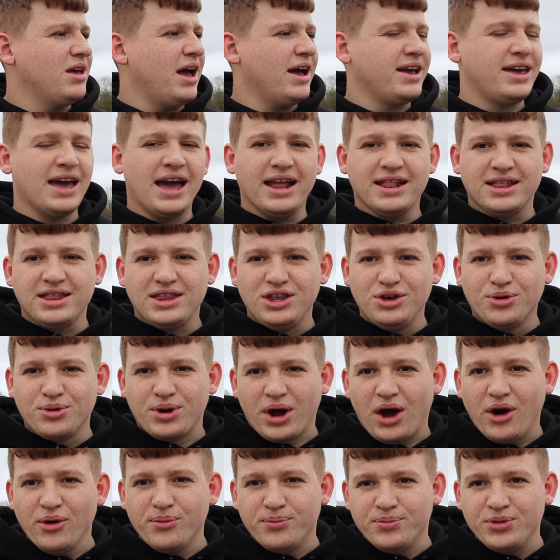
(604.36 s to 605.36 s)
again, you would
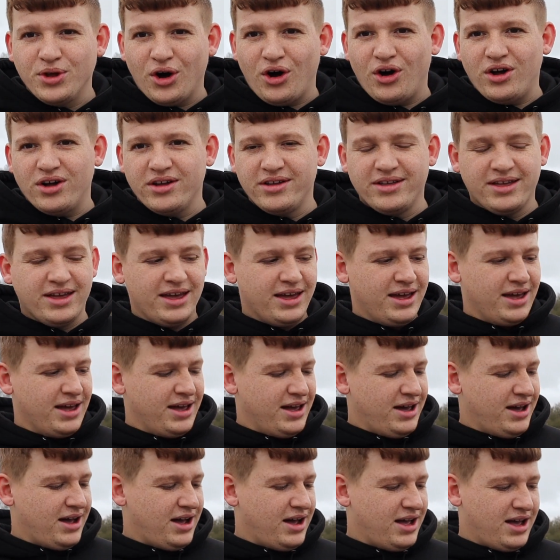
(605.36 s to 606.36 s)
hope not.
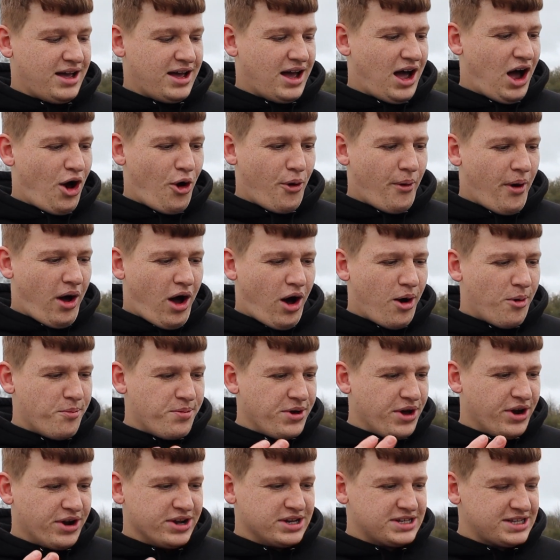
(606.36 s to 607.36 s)
I'll
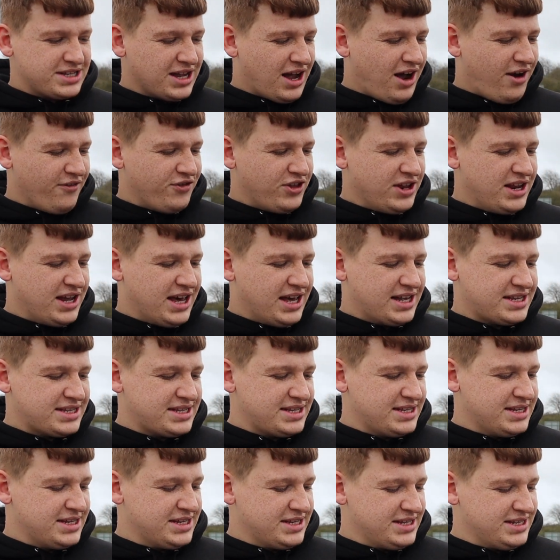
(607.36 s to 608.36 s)
be honest, after
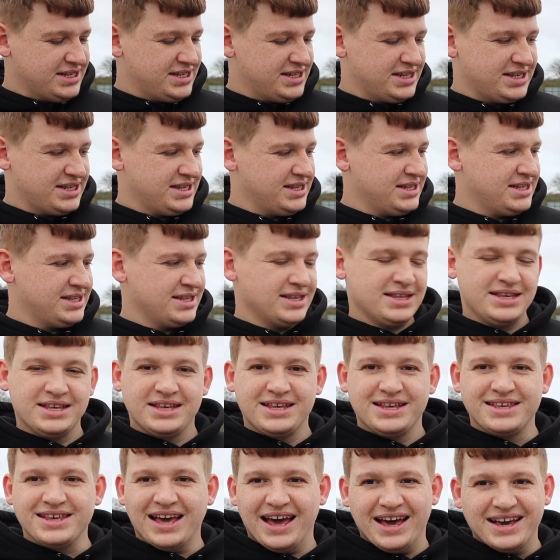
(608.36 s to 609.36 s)
this,
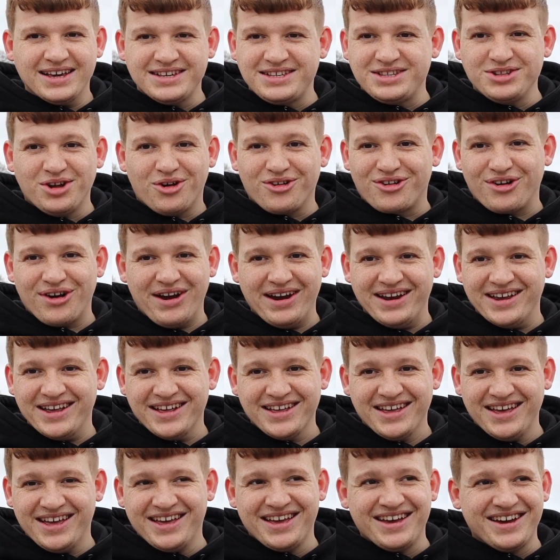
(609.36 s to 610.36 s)
yeah, it's not great.
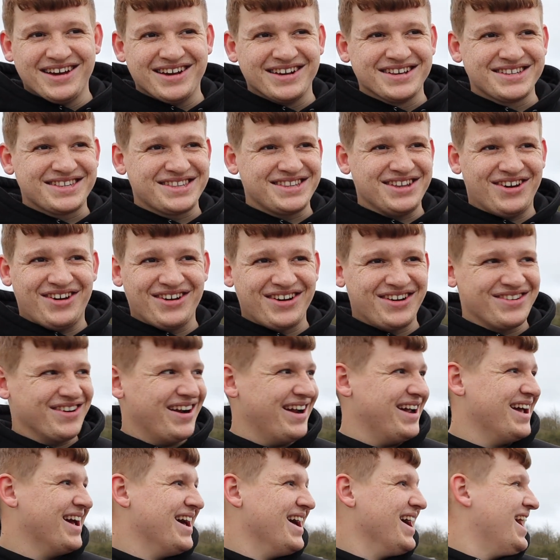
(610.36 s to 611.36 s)
It's not
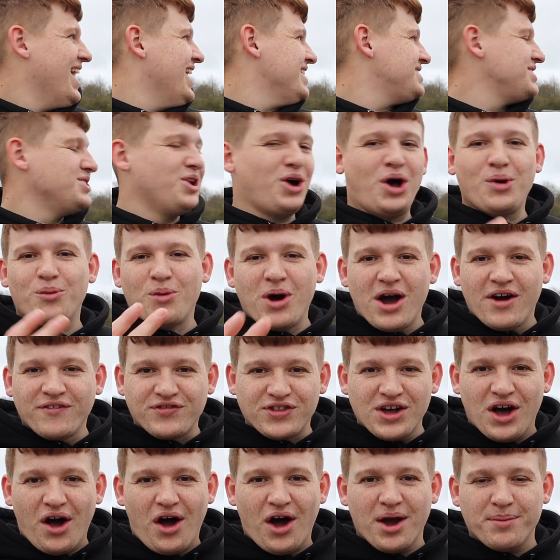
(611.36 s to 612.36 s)
great. It's not worth
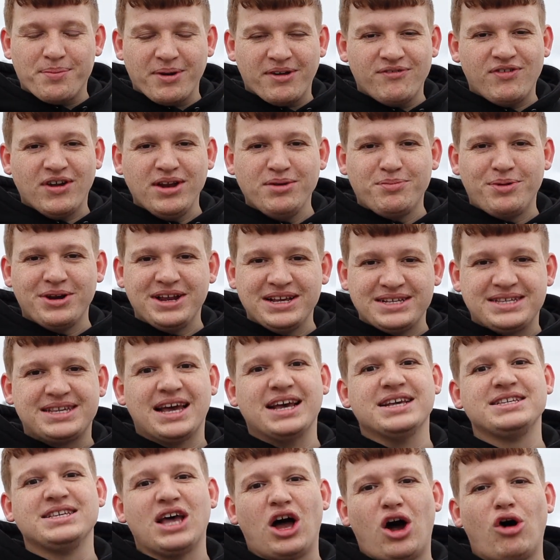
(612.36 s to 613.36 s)
the hype. If anybody
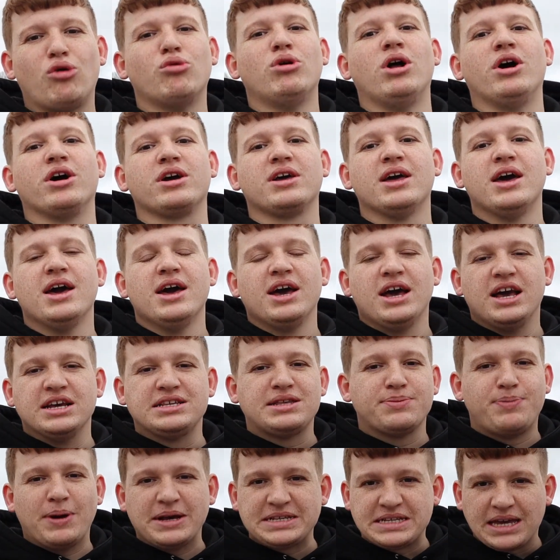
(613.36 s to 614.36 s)
says, oh look, it's
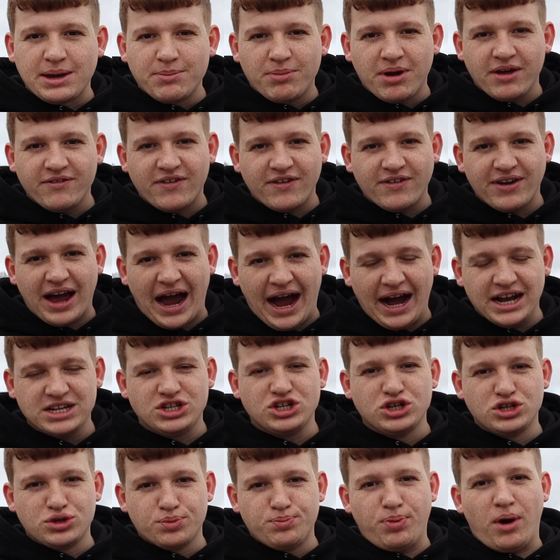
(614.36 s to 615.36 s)
the best gimbal I've ever had,
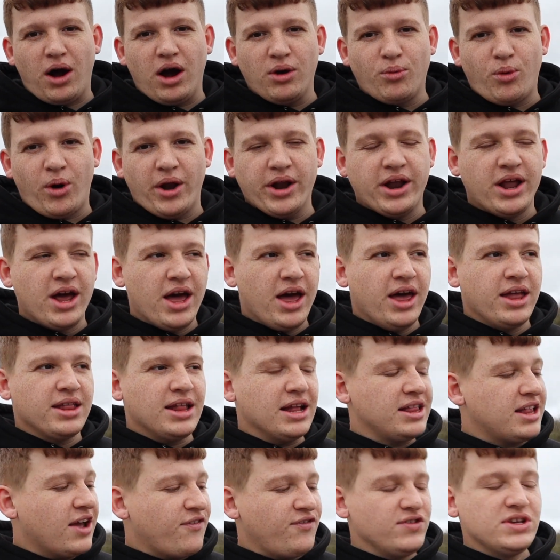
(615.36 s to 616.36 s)
you should buy one,
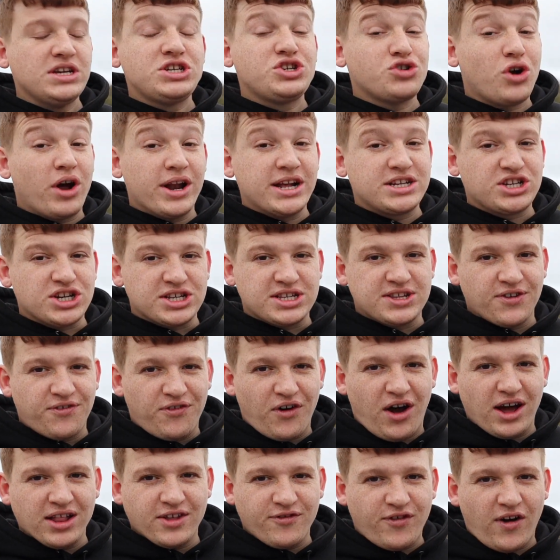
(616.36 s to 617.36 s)
they're definitely trying to
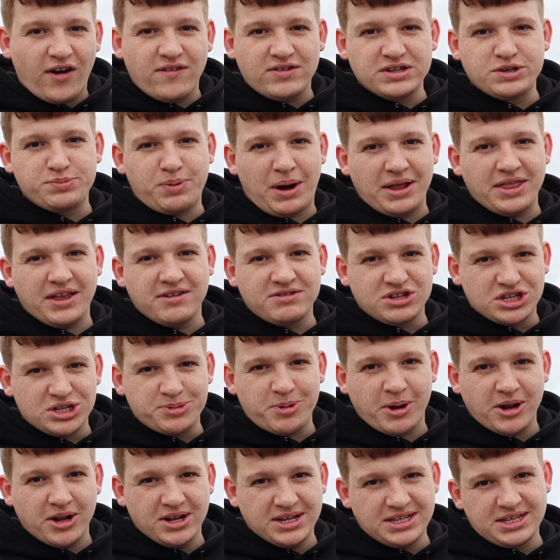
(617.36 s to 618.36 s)
justify the £500 they just
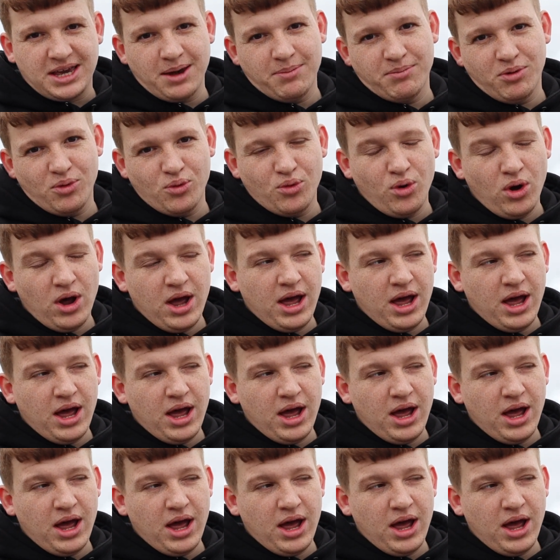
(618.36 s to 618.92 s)
spent on this gimbal.